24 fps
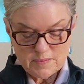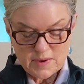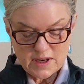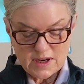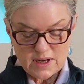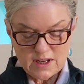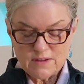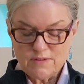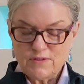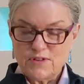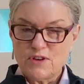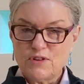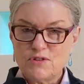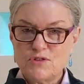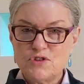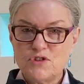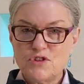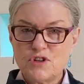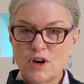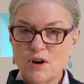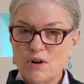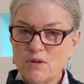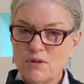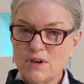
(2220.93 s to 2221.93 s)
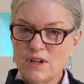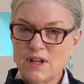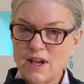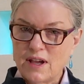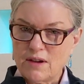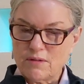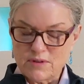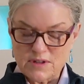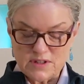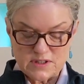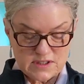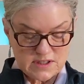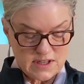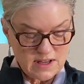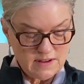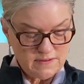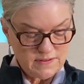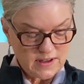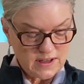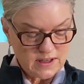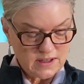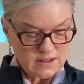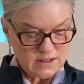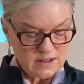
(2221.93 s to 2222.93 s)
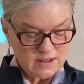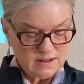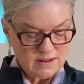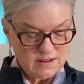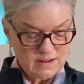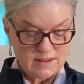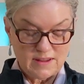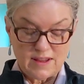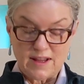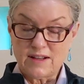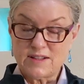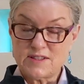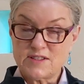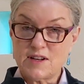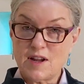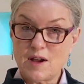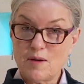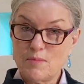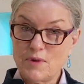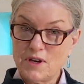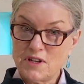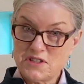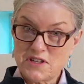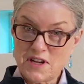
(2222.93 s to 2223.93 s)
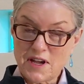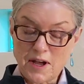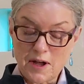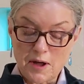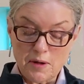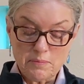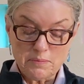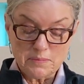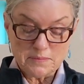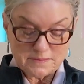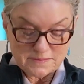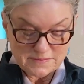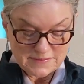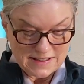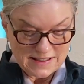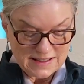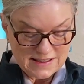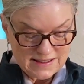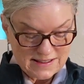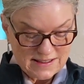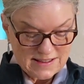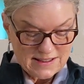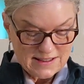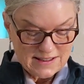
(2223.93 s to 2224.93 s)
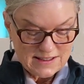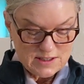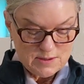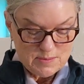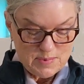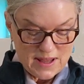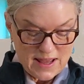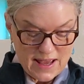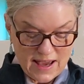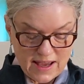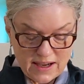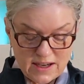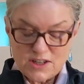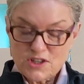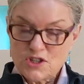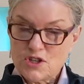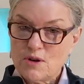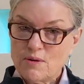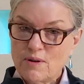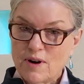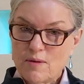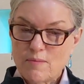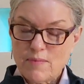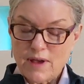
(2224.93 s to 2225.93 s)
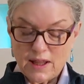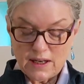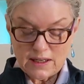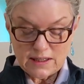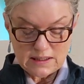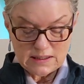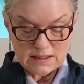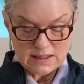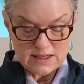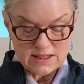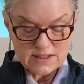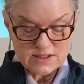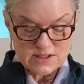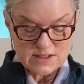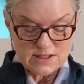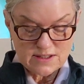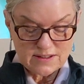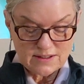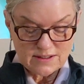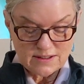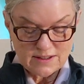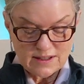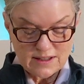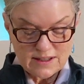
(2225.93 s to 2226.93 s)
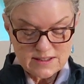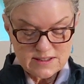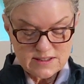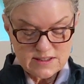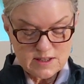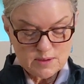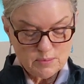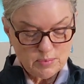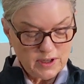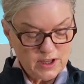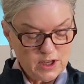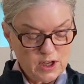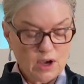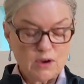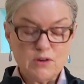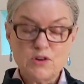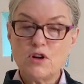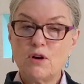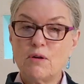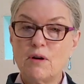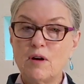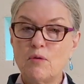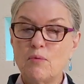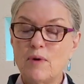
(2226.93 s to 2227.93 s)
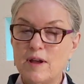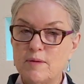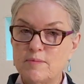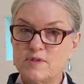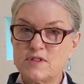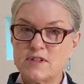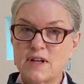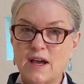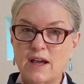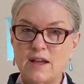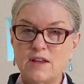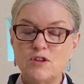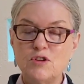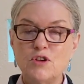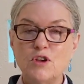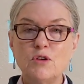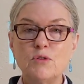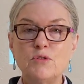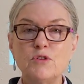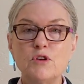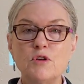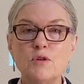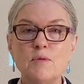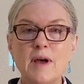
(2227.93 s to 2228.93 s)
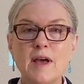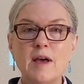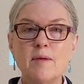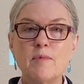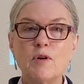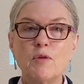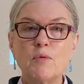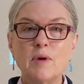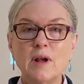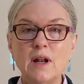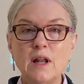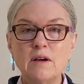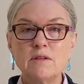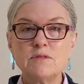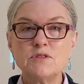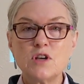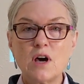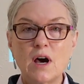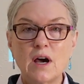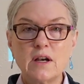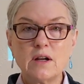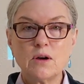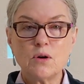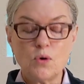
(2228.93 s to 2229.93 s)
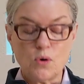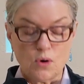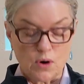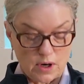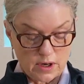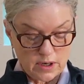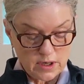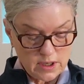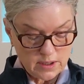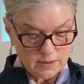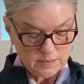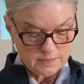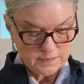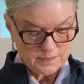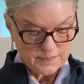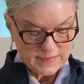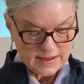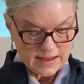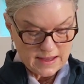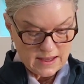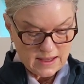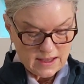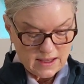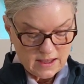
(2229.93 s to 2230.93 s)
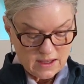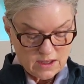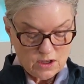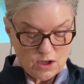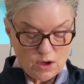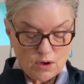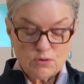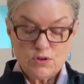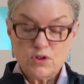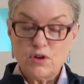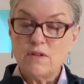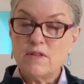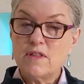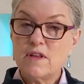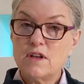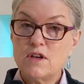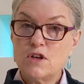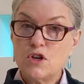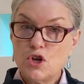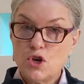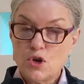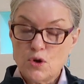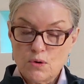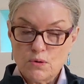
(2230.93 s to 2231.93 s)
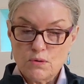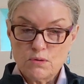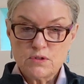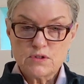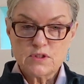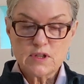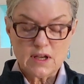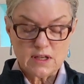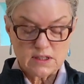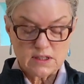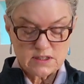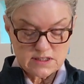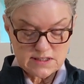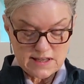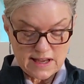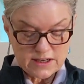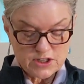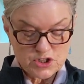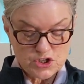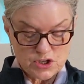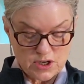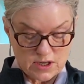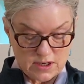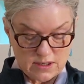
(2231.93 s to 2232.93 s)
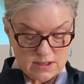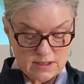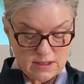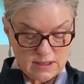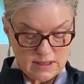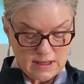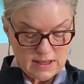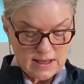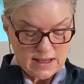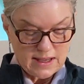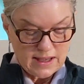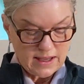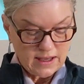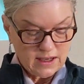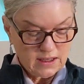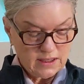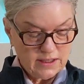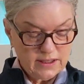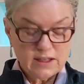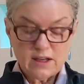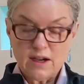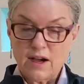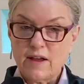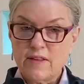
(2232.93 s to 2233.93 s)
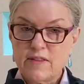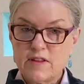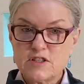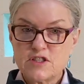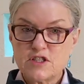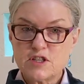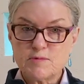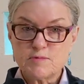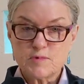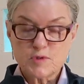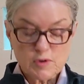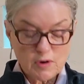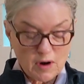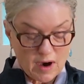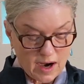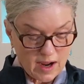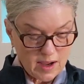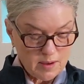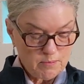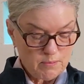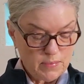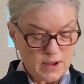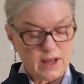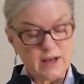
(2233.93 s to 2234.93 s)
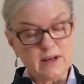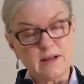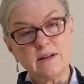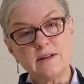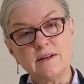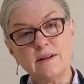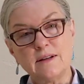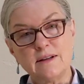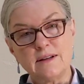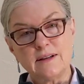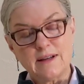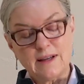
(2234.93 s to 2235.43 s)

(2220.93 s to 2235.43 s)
but if you don't yet receive it, that's not much help. To be added to our mailing list, simply go to our website, uuamarillo.org, go to the news section and click on the subscribe button